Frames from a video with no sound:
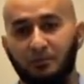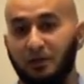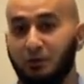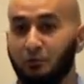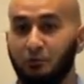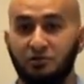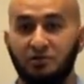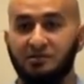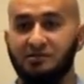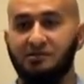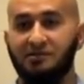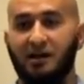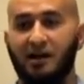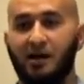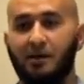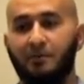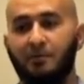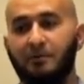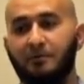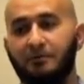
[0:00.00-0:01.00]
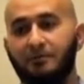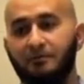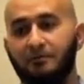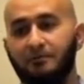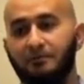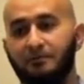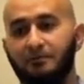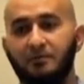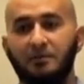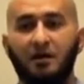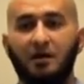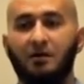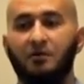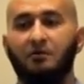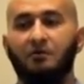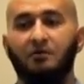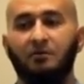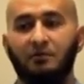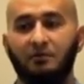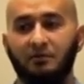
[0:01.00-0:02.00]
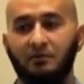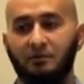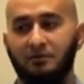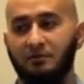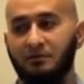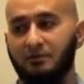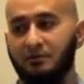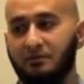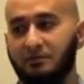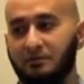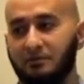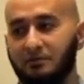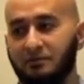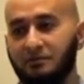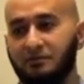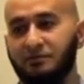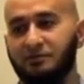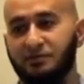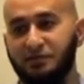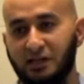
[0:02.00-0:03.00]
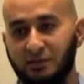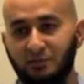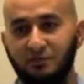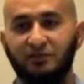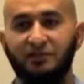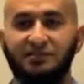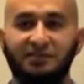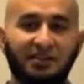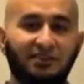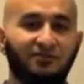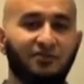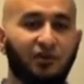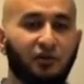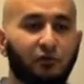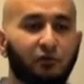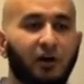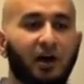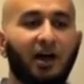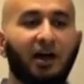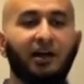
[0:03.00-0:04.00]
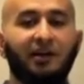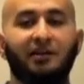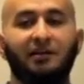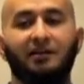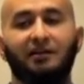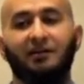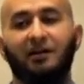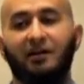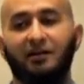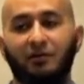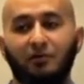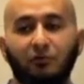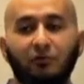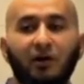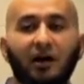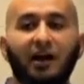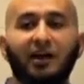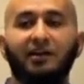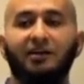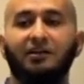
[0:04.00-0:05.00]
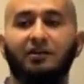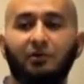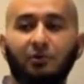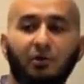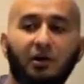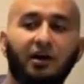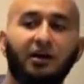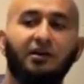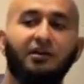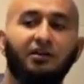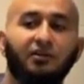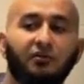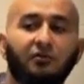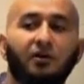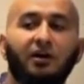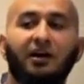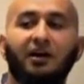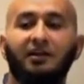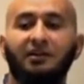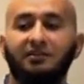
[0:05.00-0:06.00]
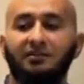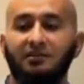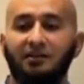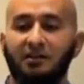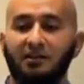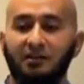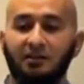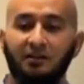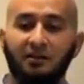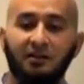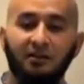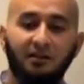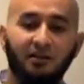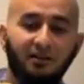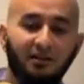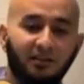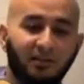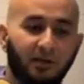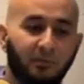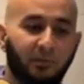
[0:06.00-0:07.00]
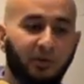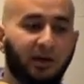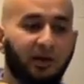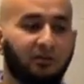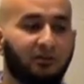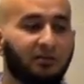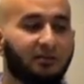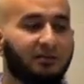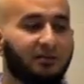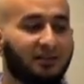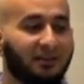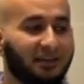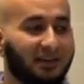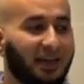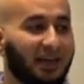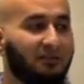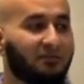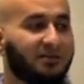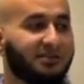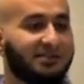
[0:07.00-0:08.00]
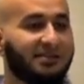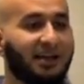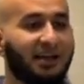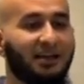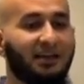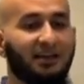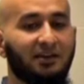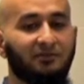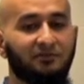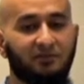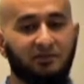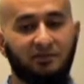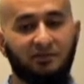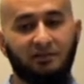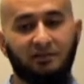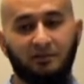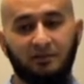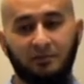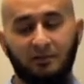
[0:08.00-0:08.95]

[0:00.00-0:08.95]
Did we just stop? No. Some of us even cried and cried and cried and cried until the parent gave us that gift.